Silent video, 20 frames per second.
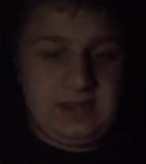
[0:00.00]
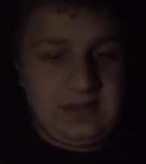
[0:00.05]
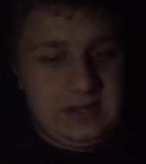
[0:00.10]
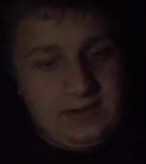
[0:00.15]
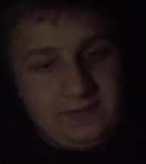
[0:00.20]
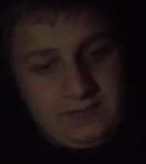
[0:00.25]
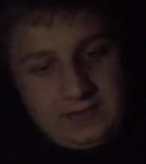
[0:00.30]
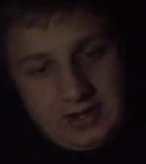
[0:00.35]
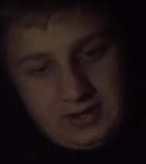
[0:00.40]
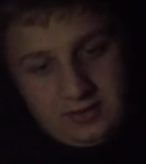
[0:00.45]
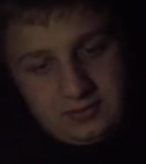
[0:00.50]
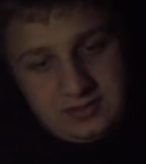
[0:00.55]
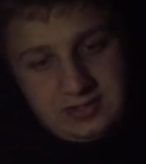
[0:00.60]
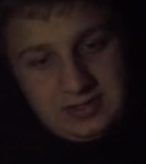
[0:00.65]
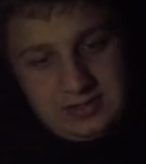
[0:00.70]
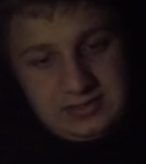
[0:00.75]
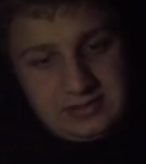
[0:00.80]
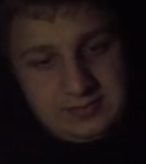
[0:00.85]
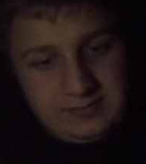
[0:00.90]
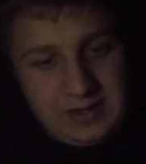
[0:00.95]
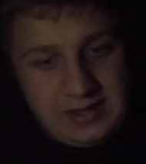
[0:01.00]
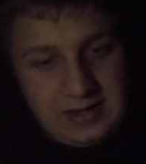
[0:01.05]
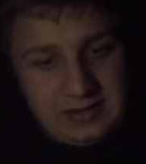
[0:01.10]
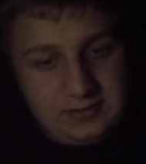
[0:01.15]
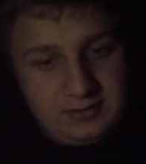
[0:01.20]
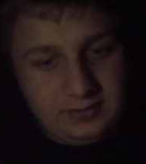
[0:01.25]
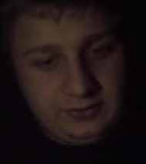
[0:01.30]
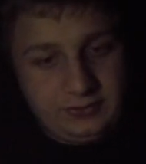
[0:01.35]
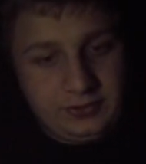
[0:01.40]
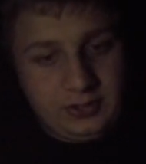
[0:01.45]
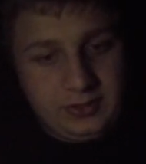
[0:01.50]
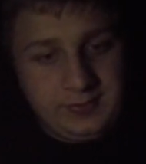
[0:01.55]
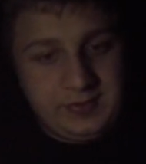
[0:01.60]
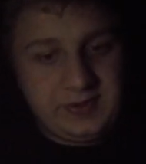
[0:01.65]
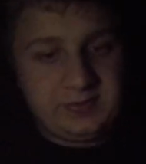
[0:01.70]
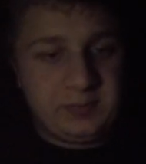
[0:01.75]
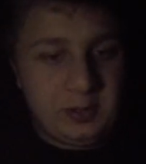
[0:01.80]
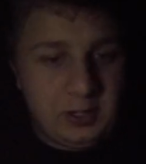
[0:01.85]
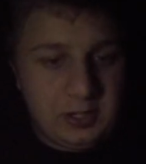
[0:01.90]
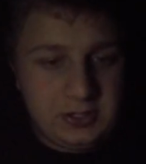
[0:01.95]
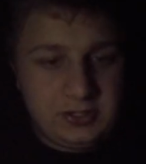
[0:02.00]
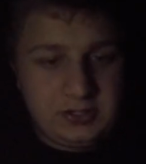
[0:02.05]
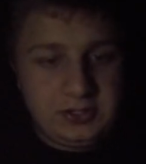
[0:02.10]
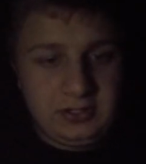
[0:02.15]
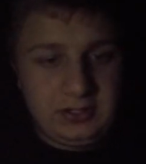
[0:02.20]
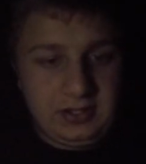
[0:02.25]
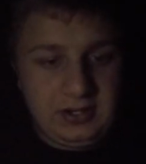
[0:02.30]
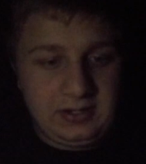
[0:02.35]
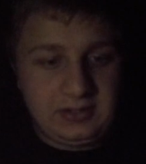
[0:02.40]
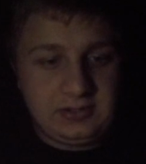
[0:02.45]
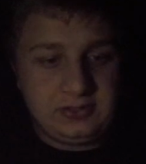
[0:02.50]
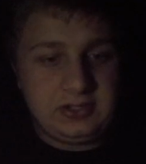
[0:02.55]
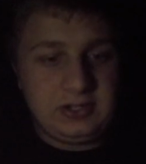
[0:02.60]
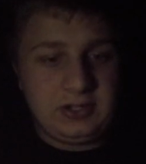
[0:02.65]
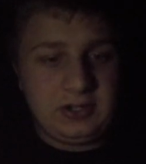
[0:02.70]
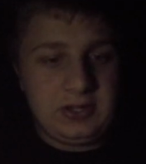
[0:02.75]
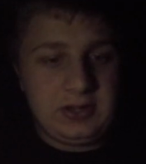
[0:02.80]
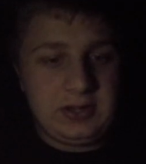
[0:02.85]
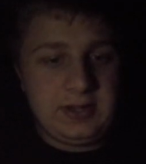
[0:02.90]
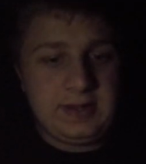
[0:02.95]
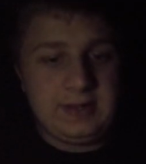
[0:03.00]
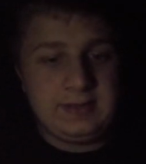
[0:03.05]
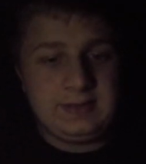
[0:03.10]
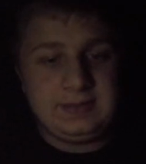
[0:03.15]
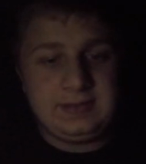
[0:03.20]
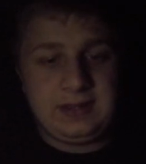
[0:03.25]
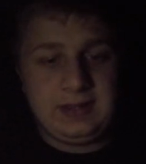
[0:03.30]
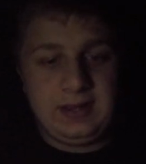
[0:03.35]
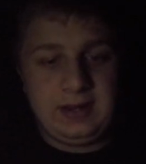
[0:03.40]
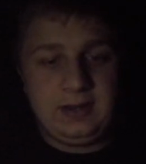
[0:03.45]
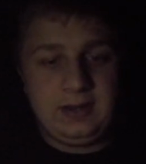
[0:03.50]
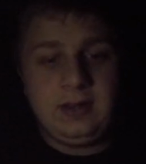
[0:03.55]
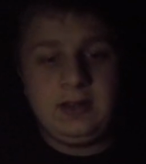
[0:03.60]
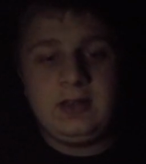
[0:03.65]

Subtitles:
I've now dismantled Thomas partially to show you the inside.